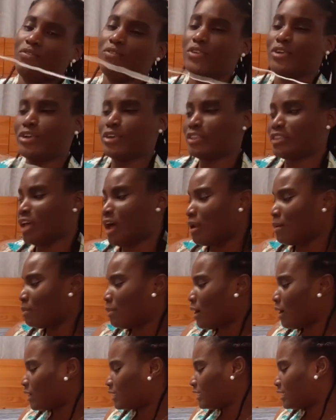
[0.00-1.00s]
first
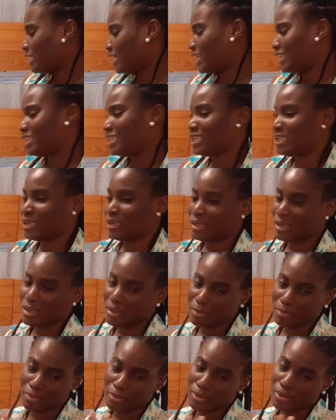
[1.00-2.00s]
unboxing, I did
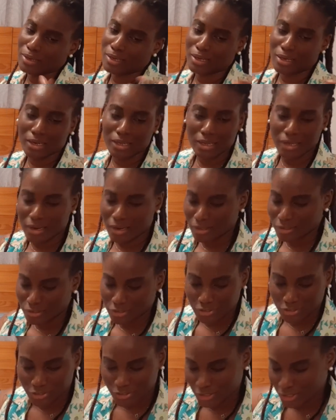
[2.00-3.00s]
plug it in and
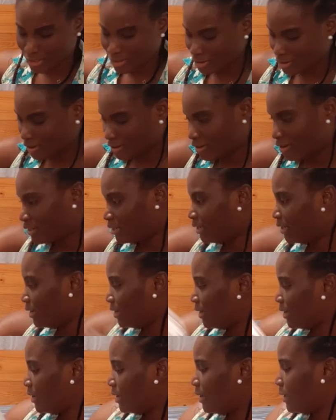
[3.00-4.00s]
turn it on,
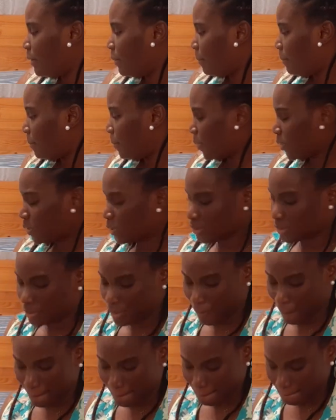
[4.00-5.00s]
but
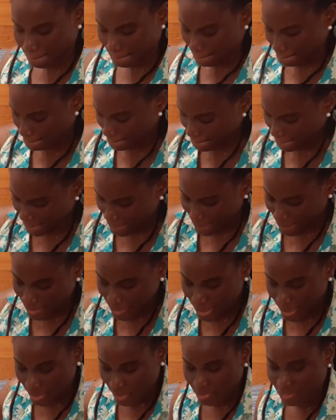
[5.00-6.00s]

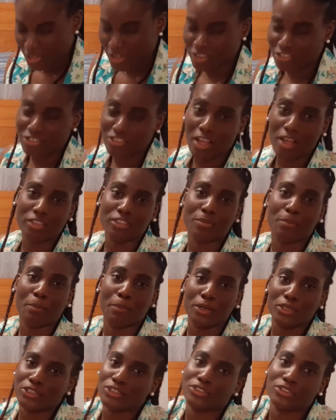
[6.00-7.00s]
there's not
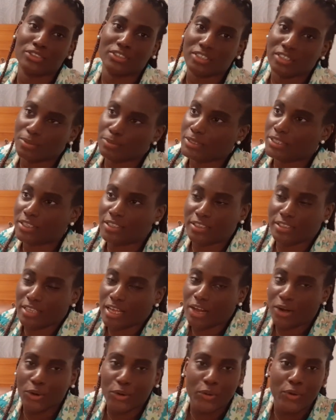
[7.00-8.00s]
much to see because
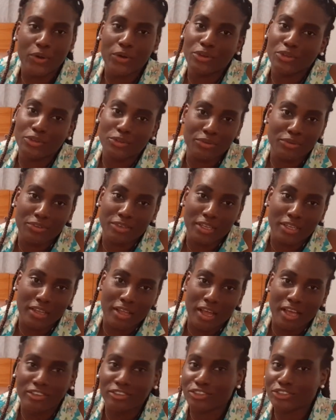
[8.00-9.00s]
I don't know how to use it.
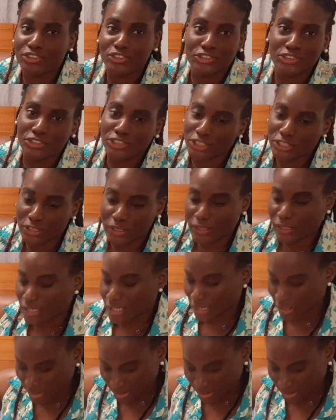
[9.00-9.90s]
I just turned it on.